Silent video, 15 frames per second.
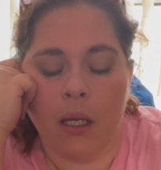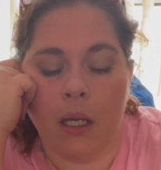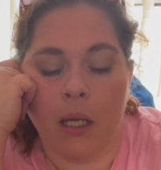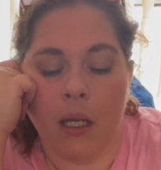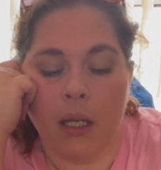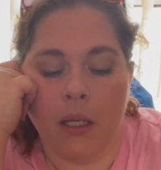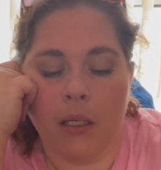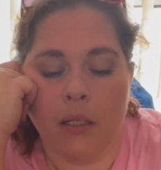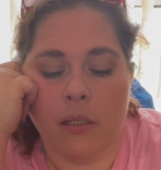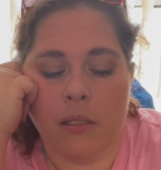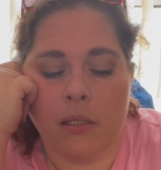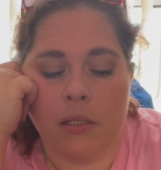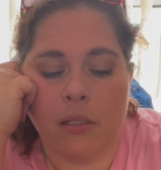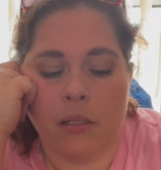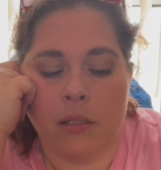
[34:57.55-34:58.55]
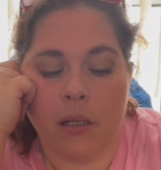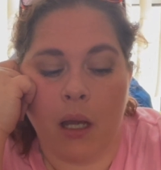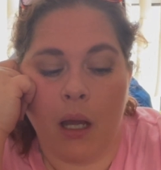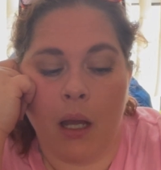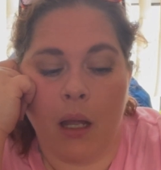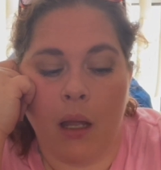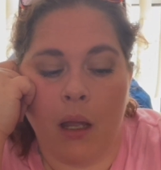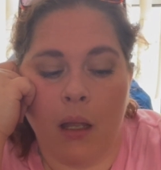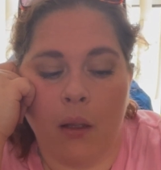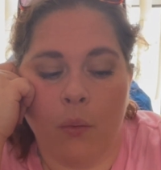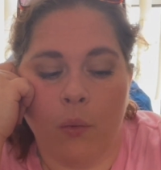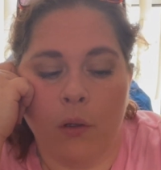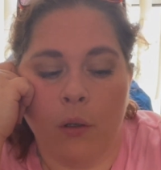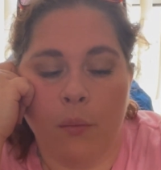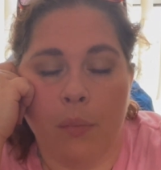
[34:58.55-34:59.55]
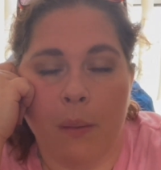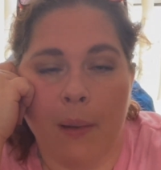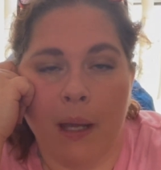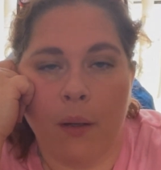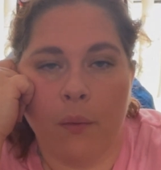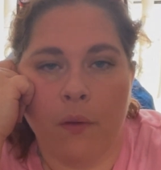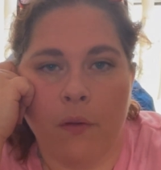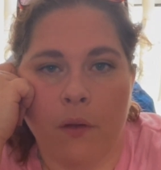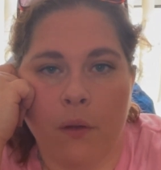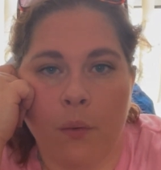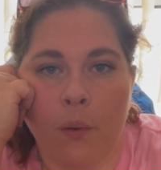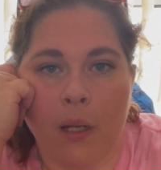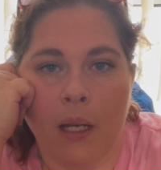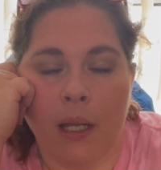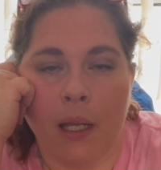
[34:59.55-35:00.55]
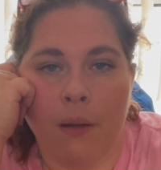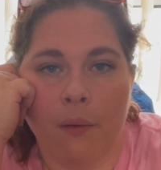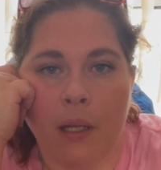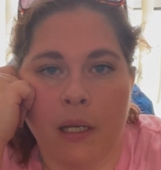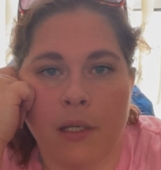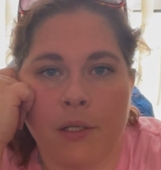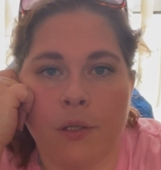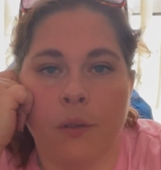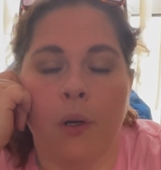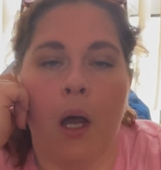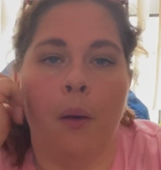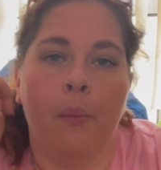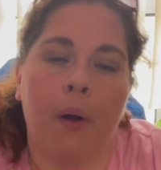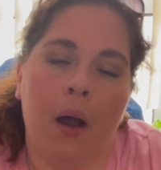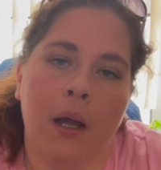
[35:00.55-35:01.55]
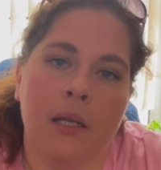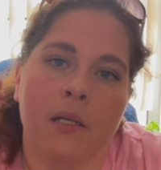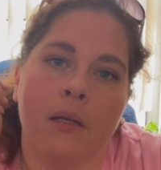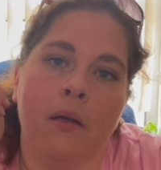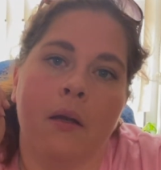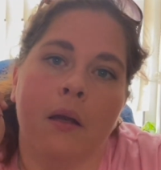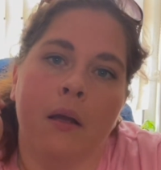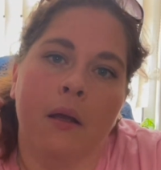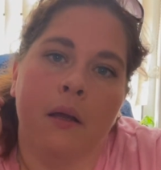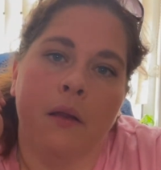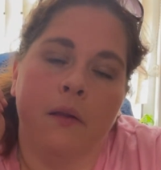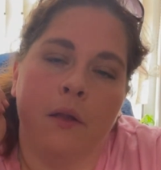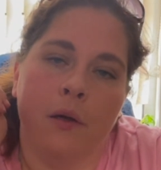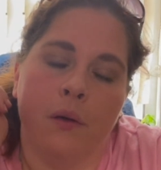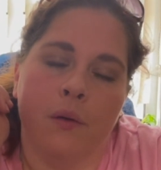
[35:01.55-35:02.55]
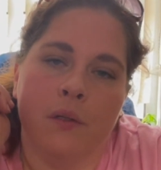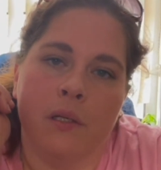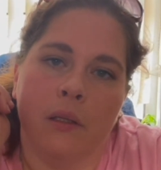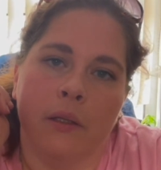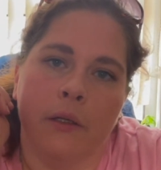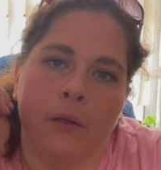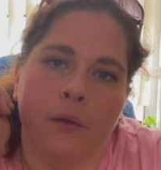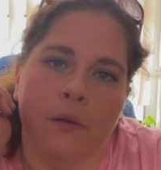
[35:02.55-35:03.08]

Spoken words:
And I will be back with you when I get ready to up-pot those little